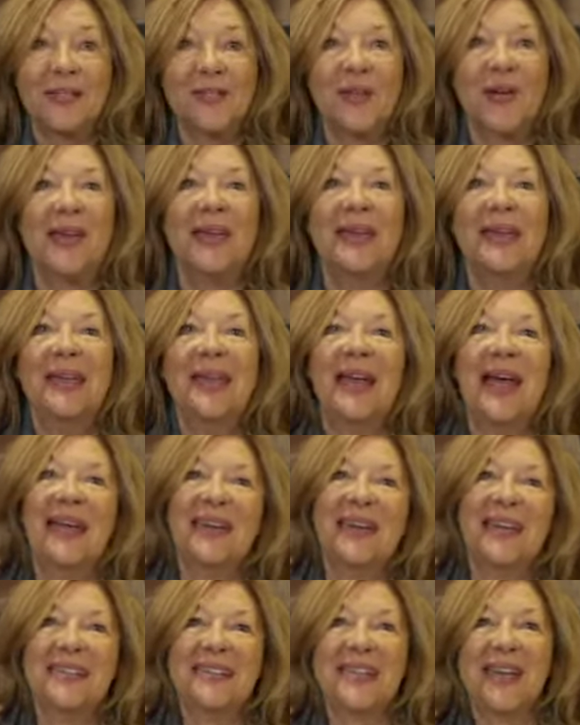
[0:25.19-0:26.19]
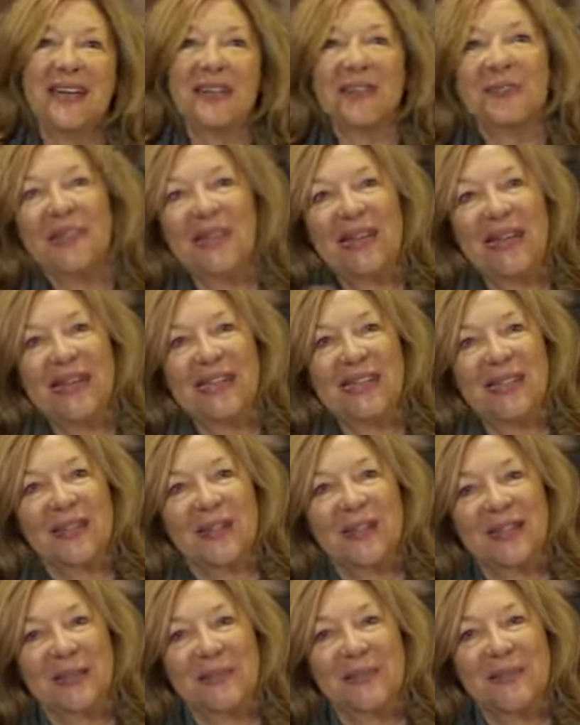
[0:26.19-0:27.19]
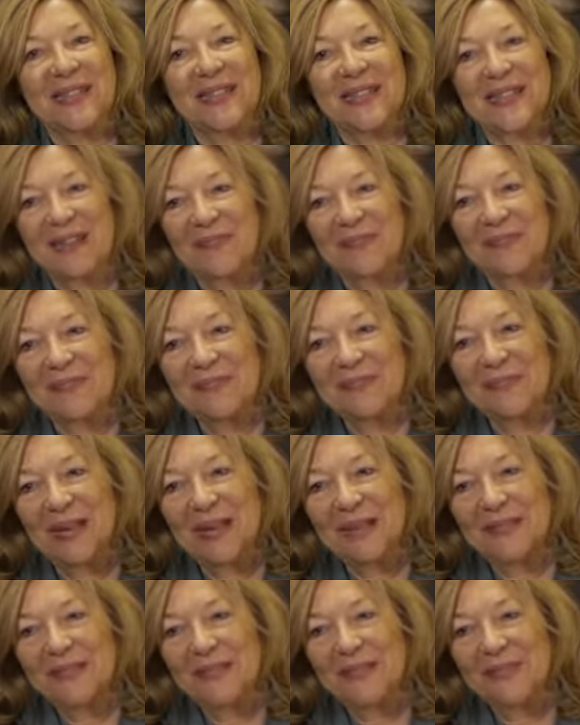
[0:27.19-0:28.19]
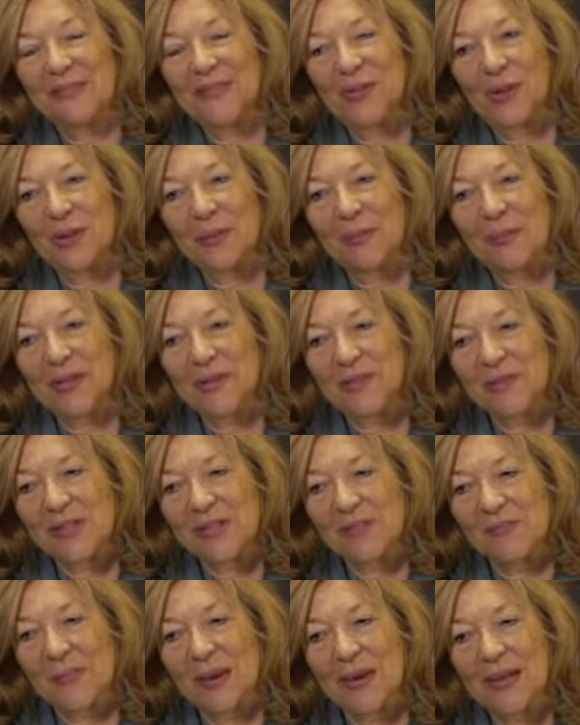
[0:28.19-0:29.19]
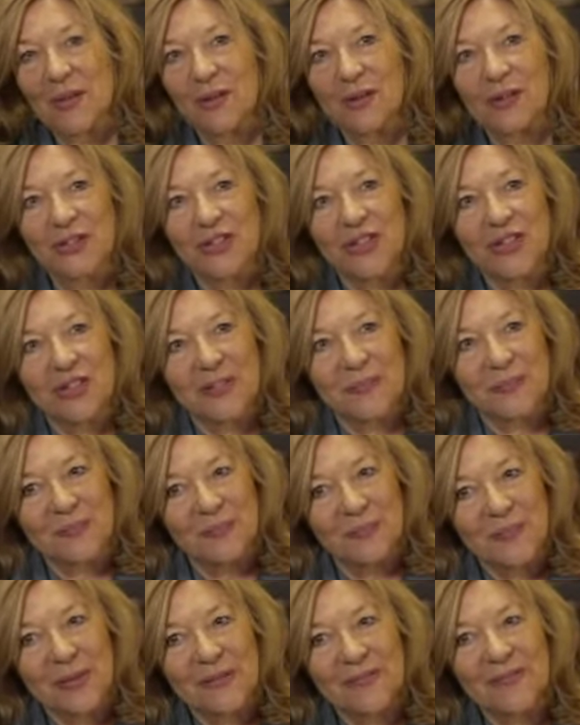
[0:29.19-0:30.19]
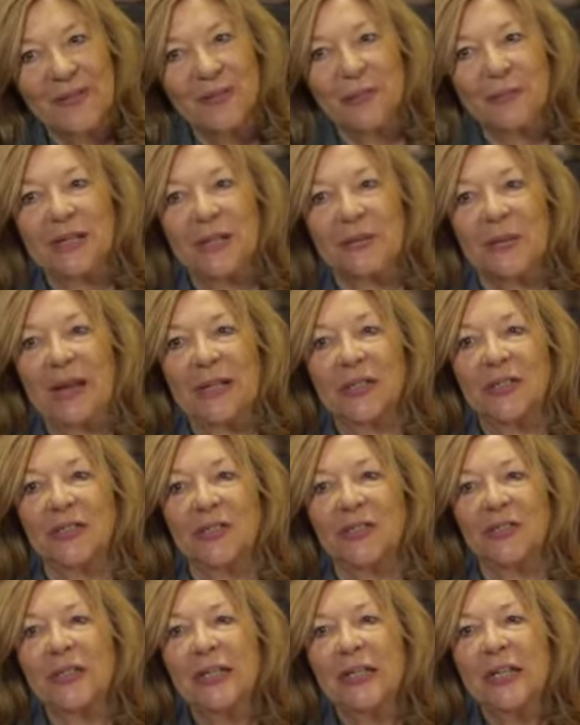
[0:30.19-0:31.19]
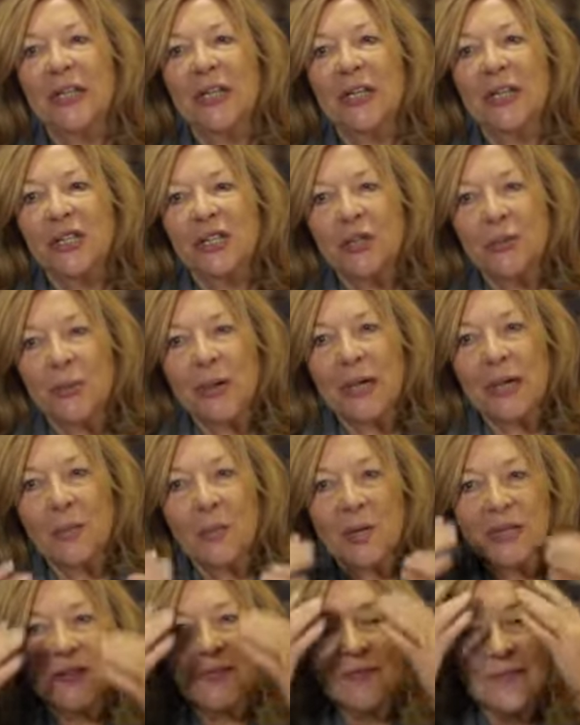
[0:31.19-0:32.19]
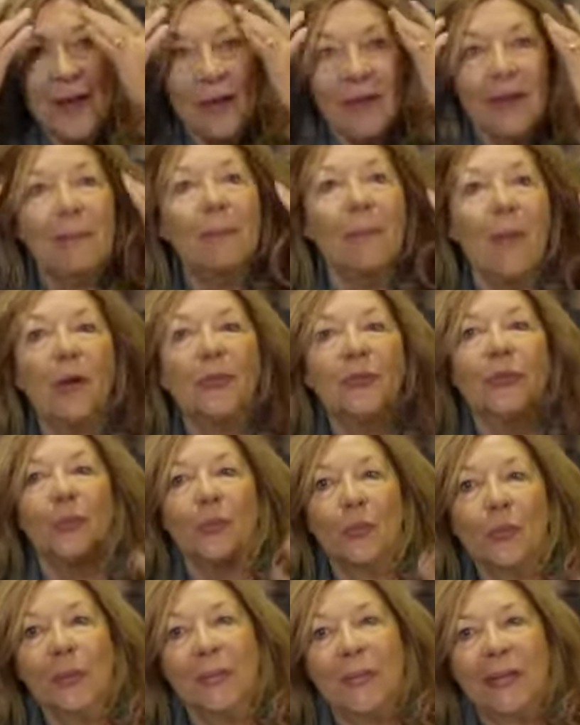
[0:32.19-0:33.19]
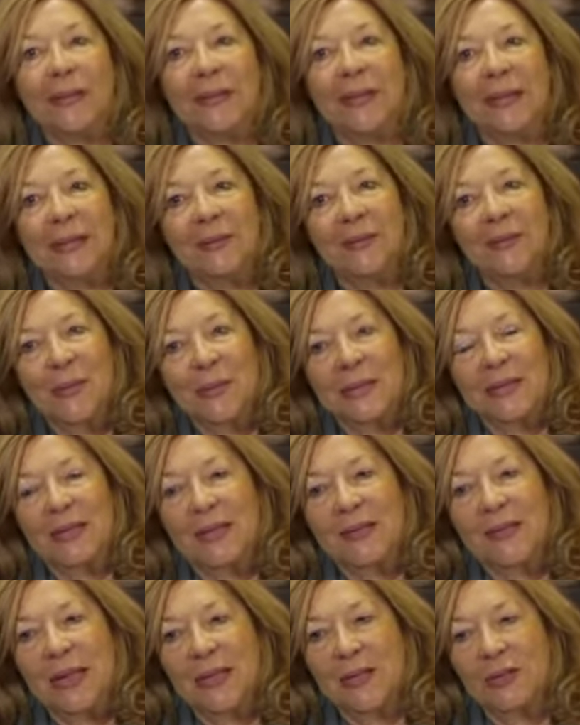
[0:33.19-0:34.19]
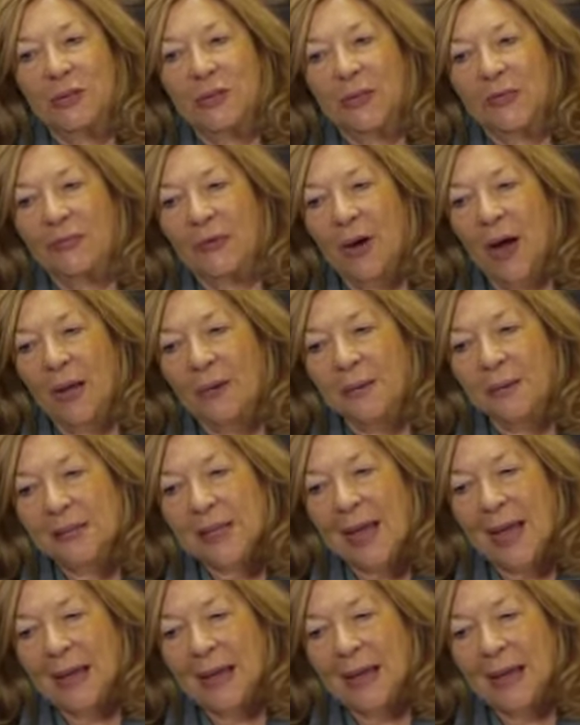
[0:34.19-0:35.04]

So I like to kind of relate to her a little bit, as I've made documentaries of my own, and she's been a film director. And she really was a very modern woman in 20th century France.